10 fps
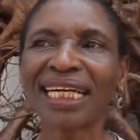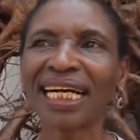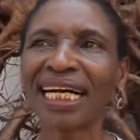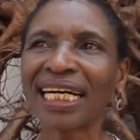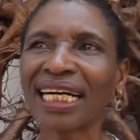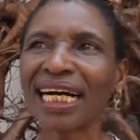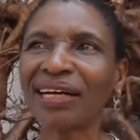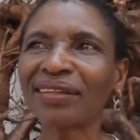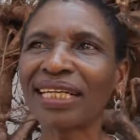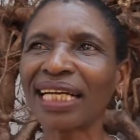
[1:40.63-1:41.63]
I
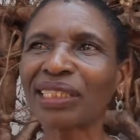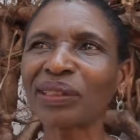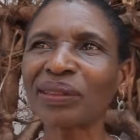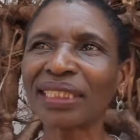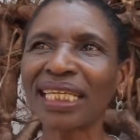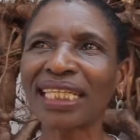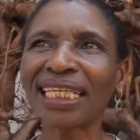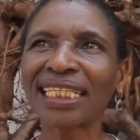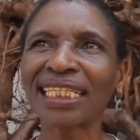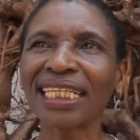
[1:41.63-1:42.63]
would like to say
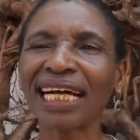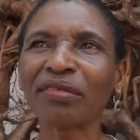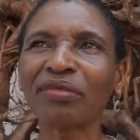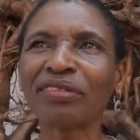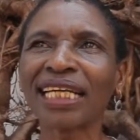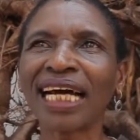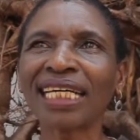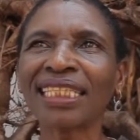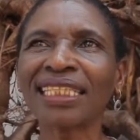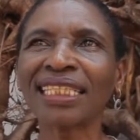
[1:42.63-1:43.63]
that I've
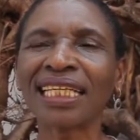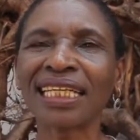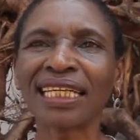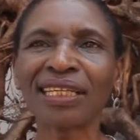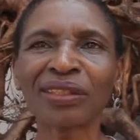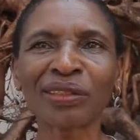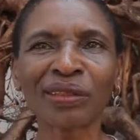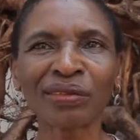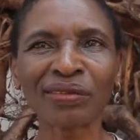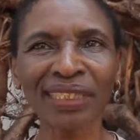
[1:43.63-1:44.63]
done a lot
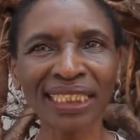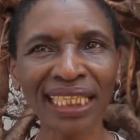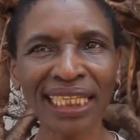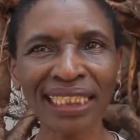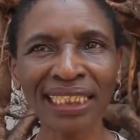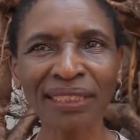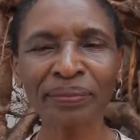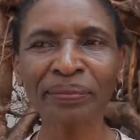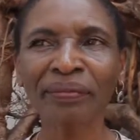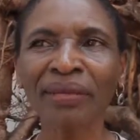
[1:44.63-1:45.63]
of research,
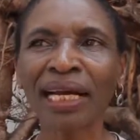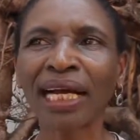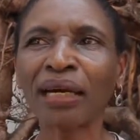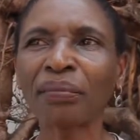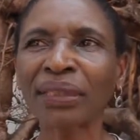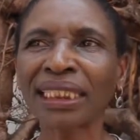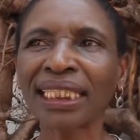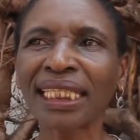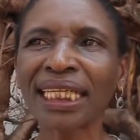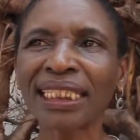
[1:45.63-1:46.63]

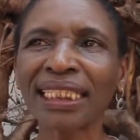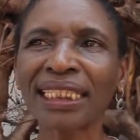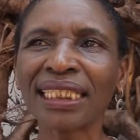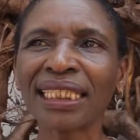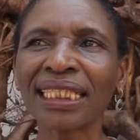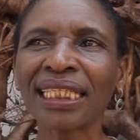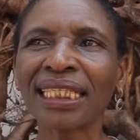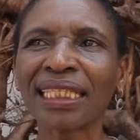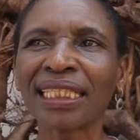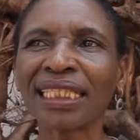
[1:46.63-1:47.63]
particularly
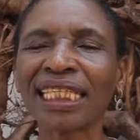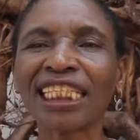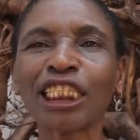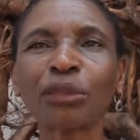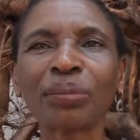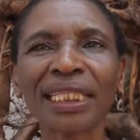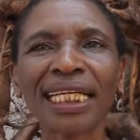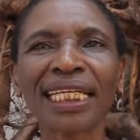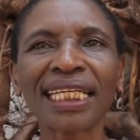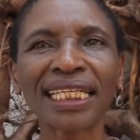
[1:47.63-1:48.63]
in the
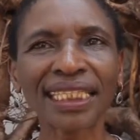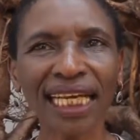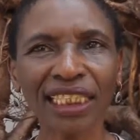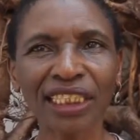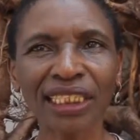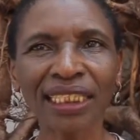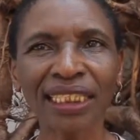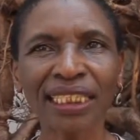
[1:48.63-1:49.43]
disciplinary research,